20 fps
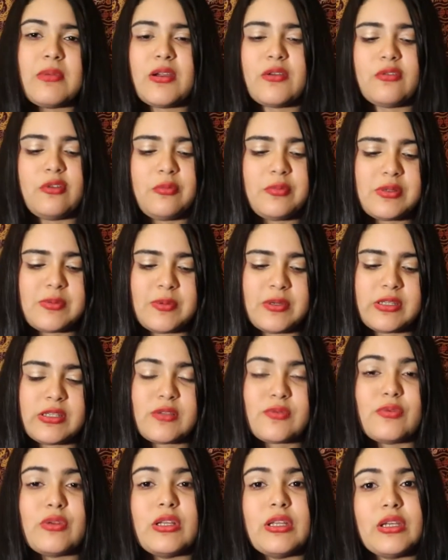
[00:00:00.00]
my room
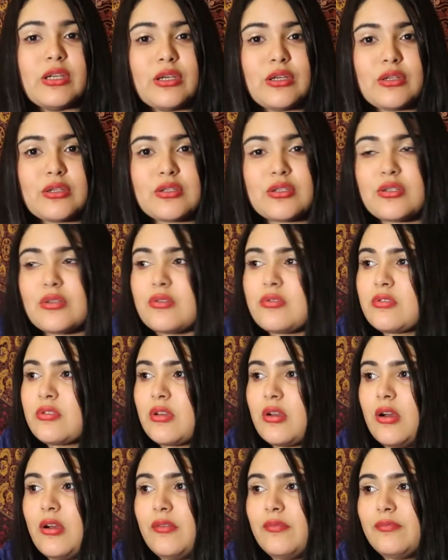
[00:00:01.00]
smells really good too.
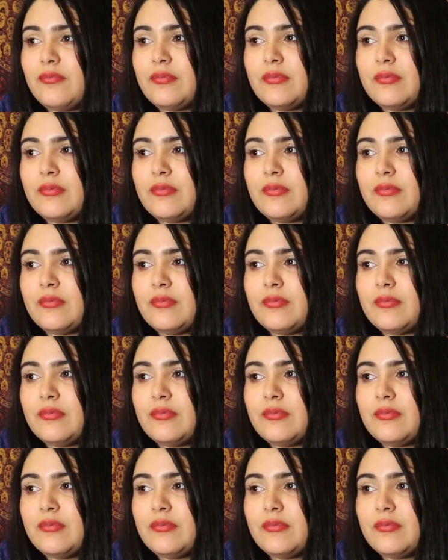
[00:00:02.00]
So